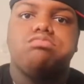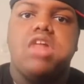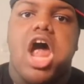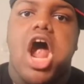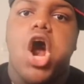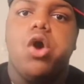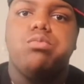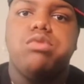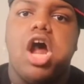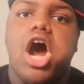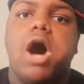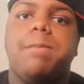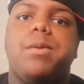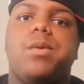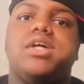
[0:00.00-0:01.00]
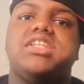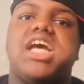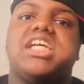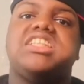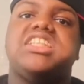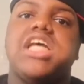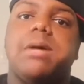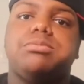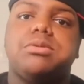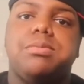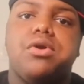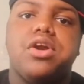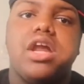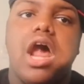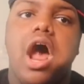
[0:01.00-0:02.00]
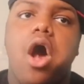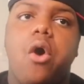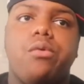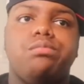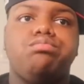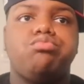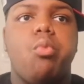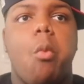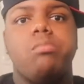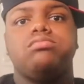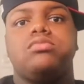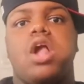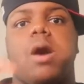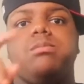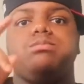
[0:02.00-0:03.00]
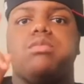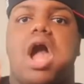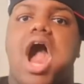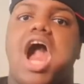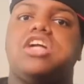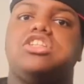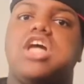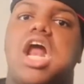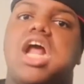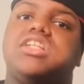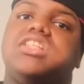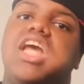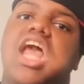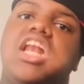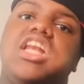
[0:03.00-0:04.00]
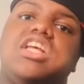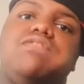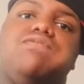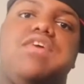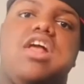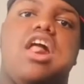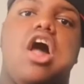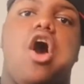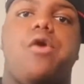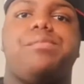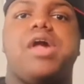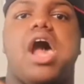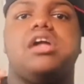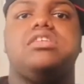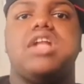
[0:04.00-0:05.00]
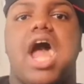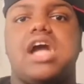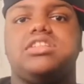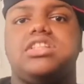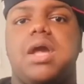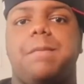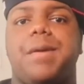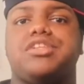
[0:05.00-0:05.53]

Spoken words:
I hope it was acceptable to y'all. But alright, y'all, that's the end of this video. I hope y'all liked it.